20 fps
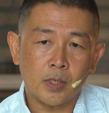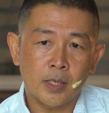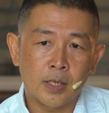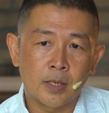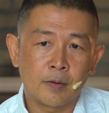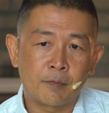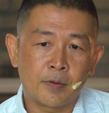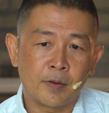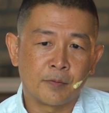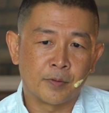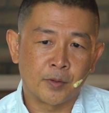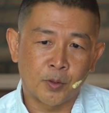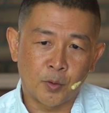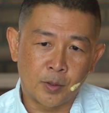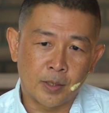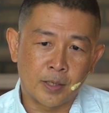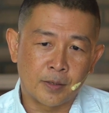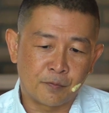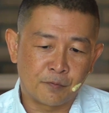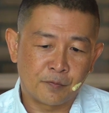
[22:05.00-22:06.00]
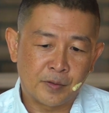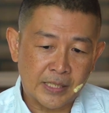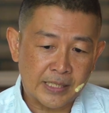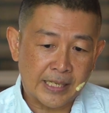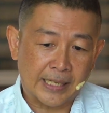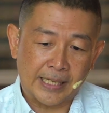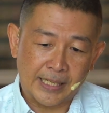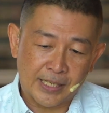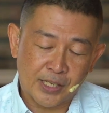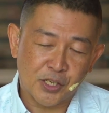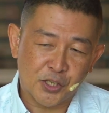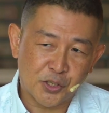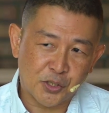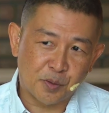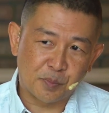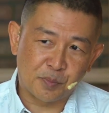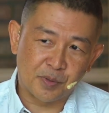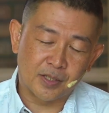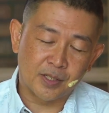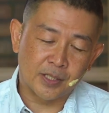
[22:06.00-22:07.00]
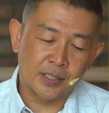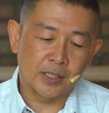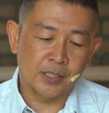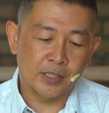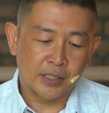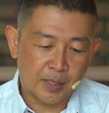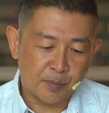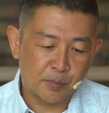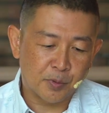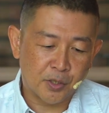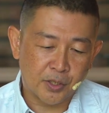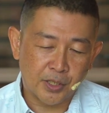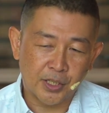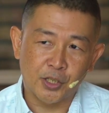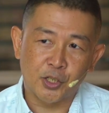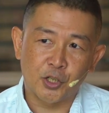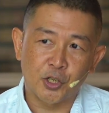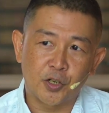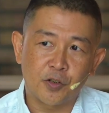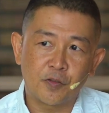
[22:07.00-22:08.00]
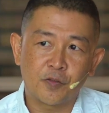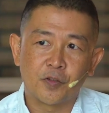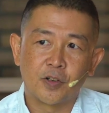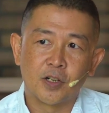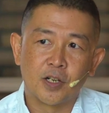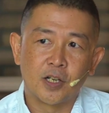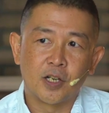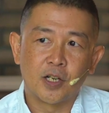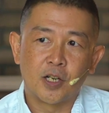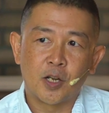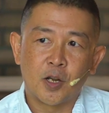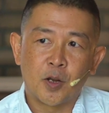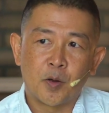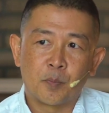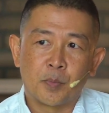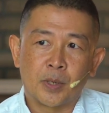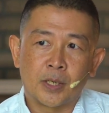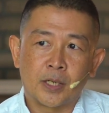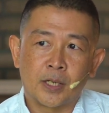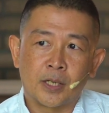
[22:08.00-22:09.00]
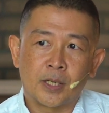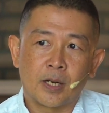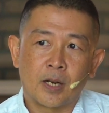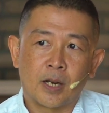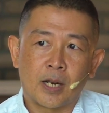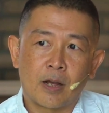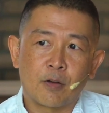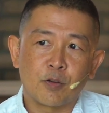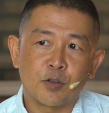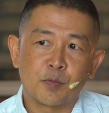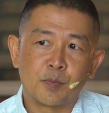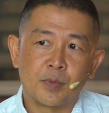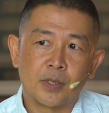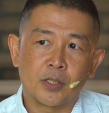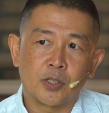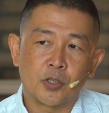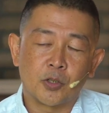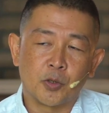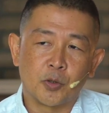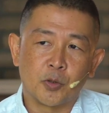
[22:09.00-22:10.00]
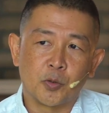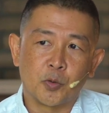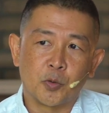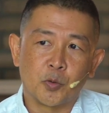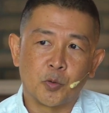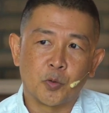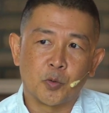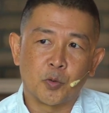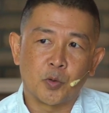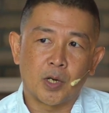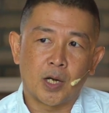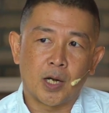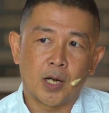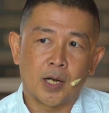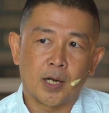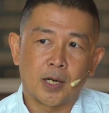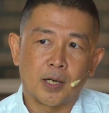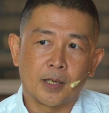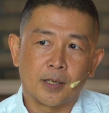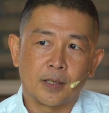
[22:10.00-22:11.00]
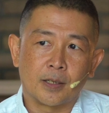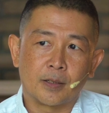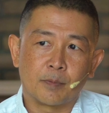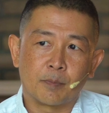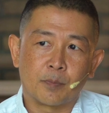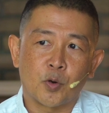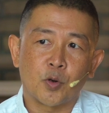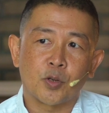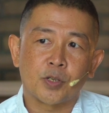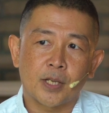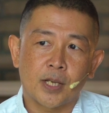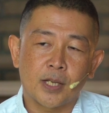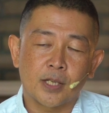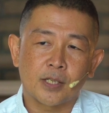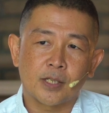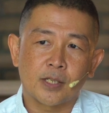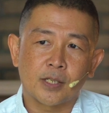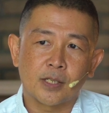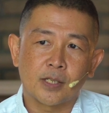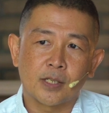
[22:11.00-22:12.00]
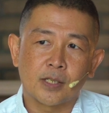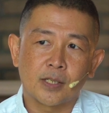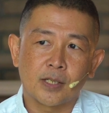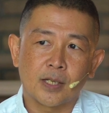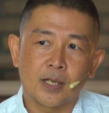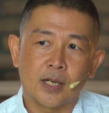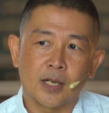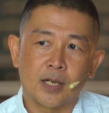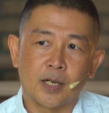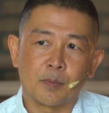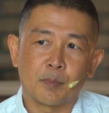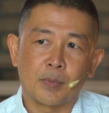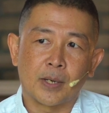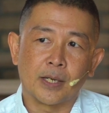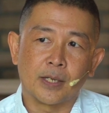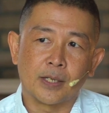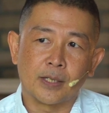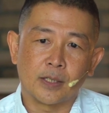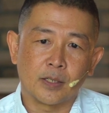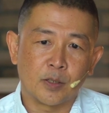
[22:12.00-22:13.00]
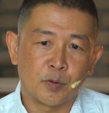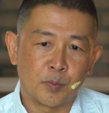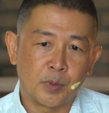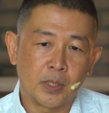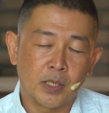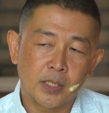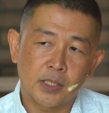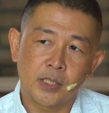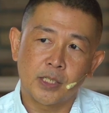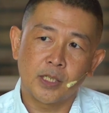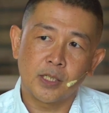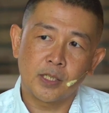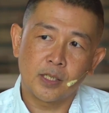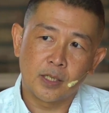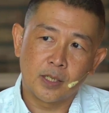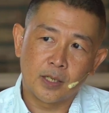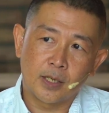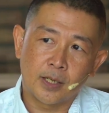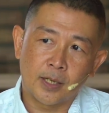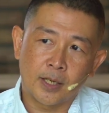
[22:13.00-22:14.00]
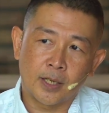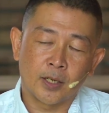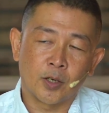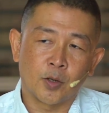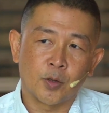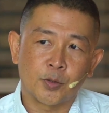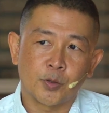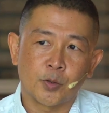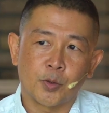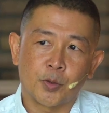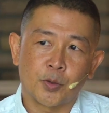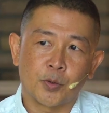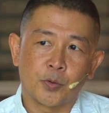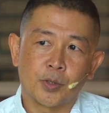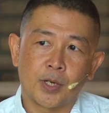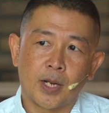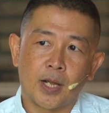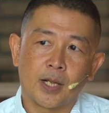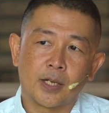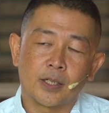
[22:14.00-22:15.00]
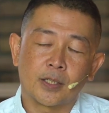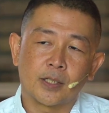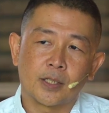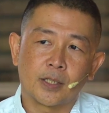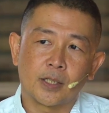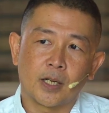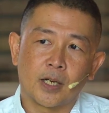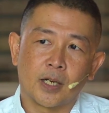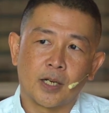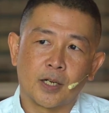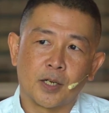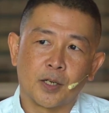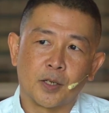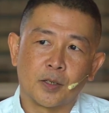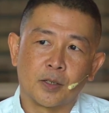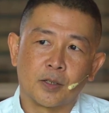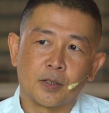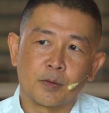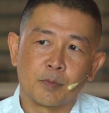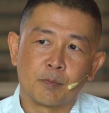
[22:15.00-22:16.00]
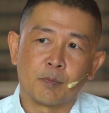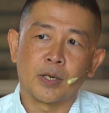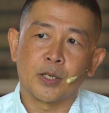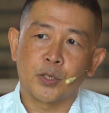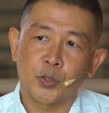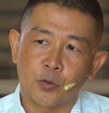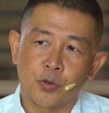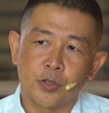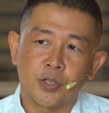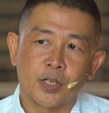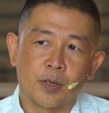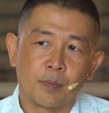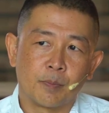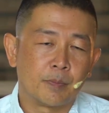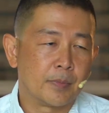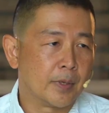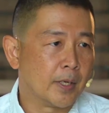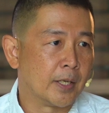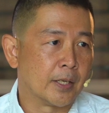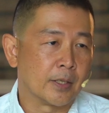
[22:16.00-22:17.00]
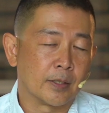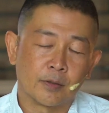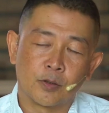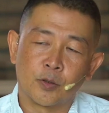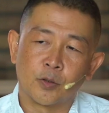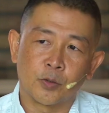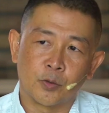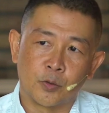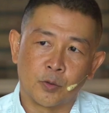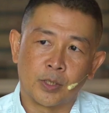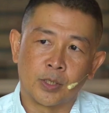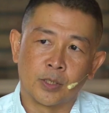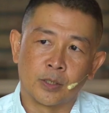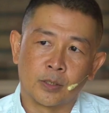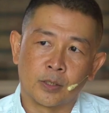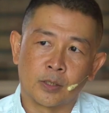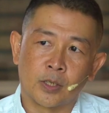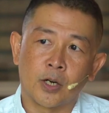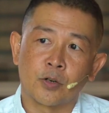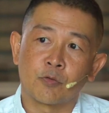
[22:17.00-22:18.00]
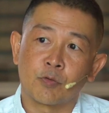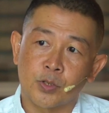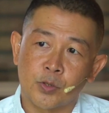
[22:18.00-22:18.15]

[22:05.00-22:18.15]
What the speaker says: if even though it feels like it's a steep learning curve, but it allows me to process my humility, and also through that, my stewardship in God's